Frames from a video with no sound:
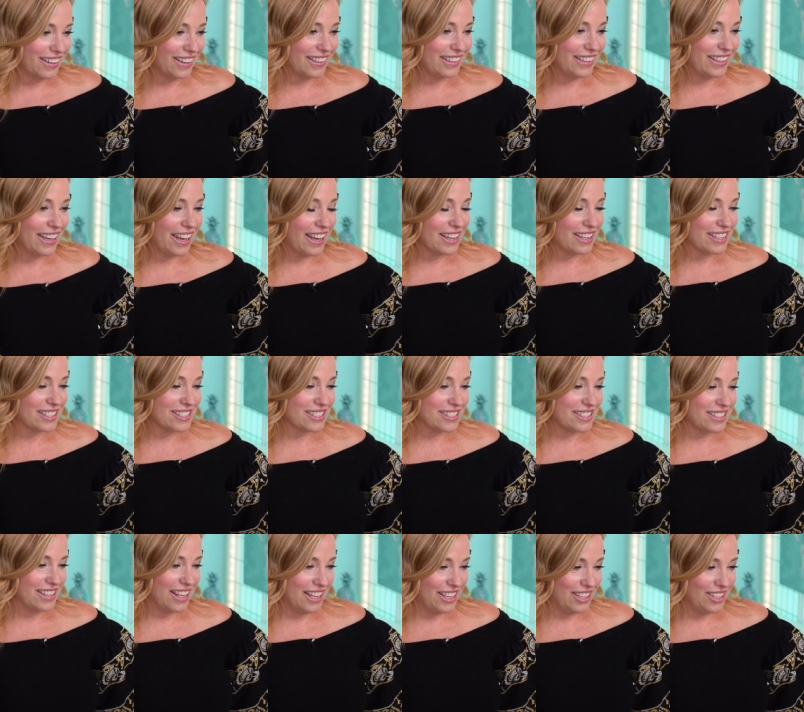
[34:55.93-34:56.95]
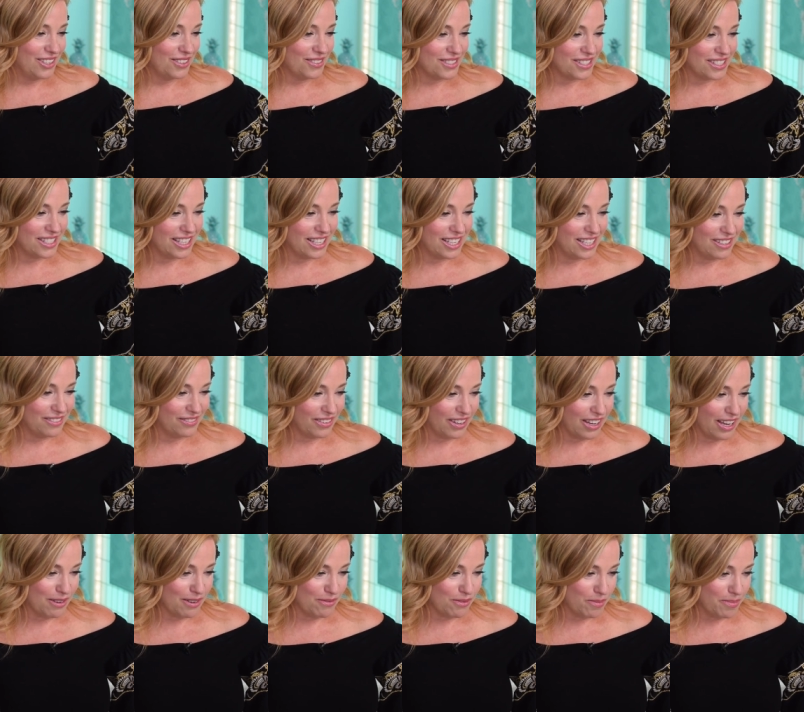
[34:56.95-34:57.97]
Yes, thank you, Steve.
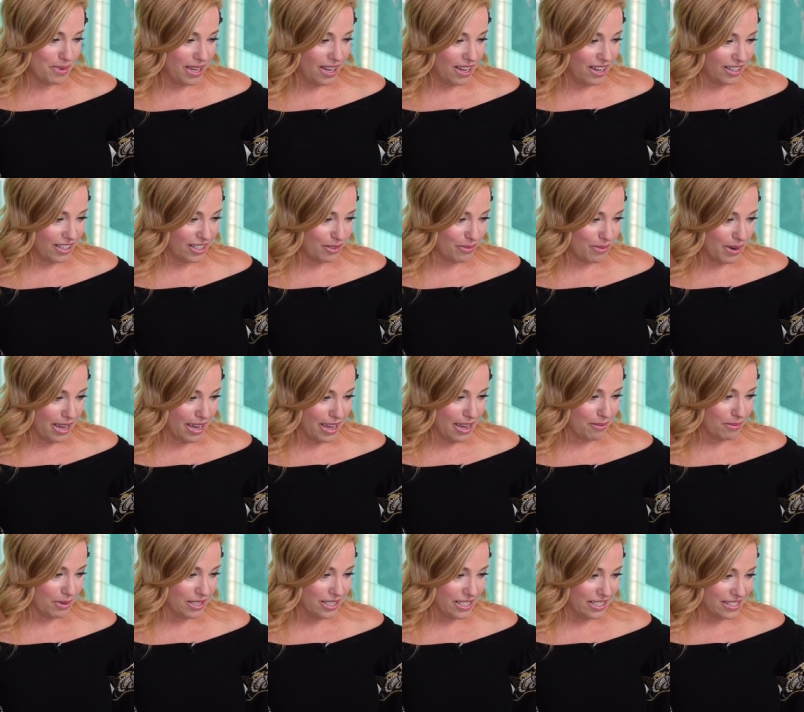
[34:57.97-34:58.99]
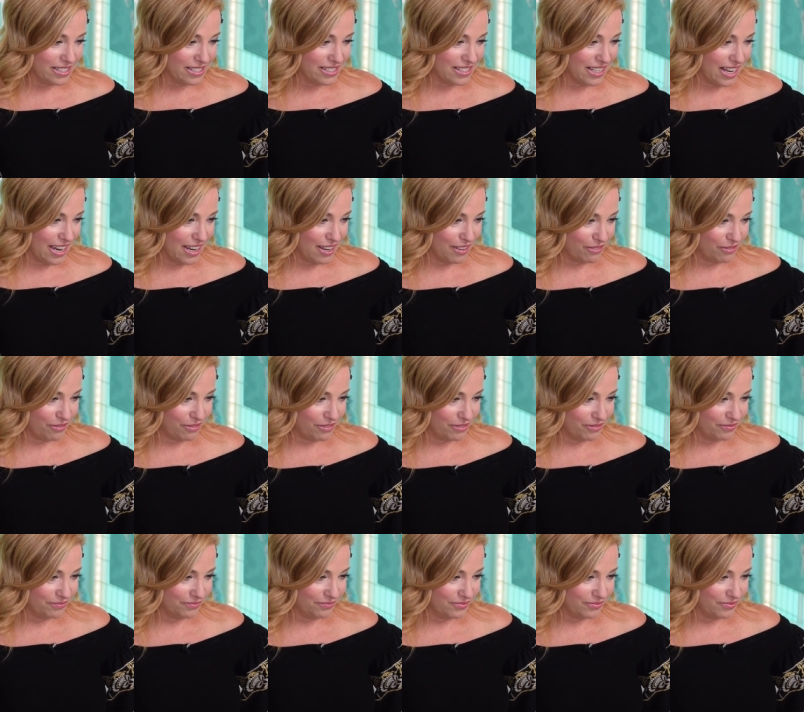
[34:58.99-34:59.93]
I will be hugging away when it's safe.